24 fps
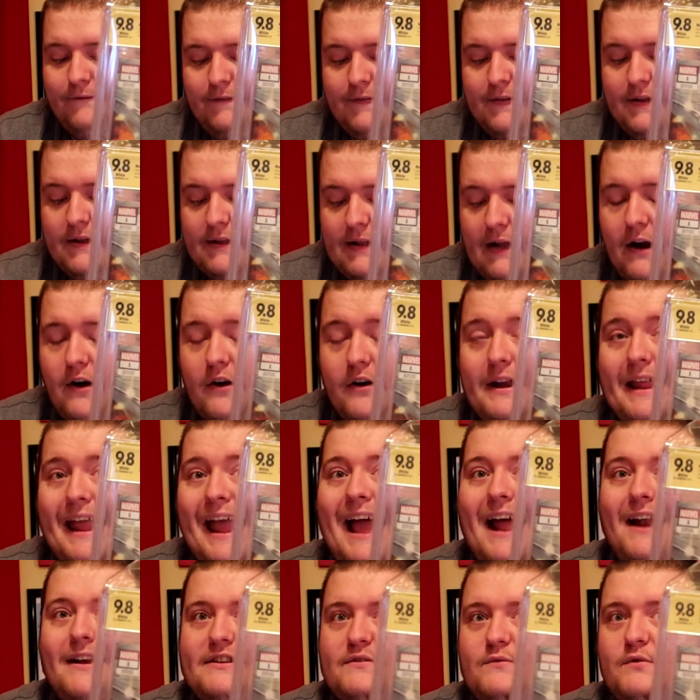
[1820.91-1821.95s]
that I already
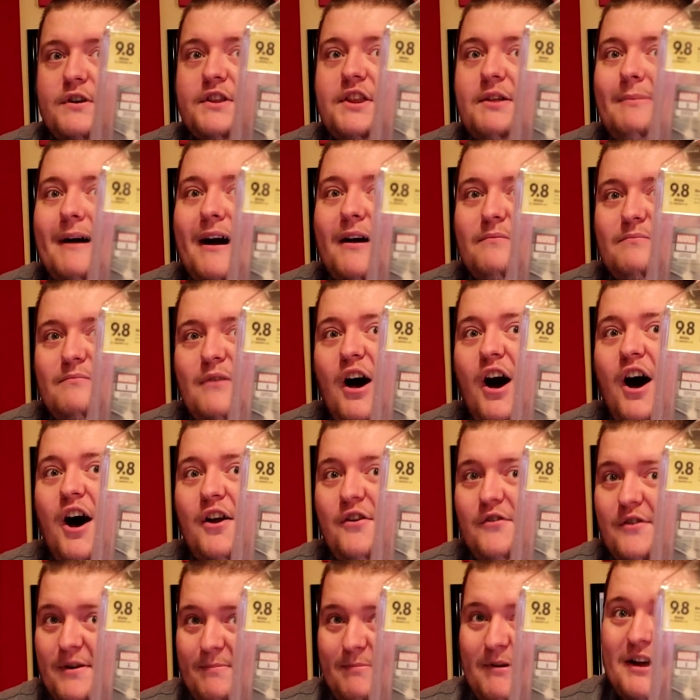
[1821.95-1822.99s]
had, is worth about $100.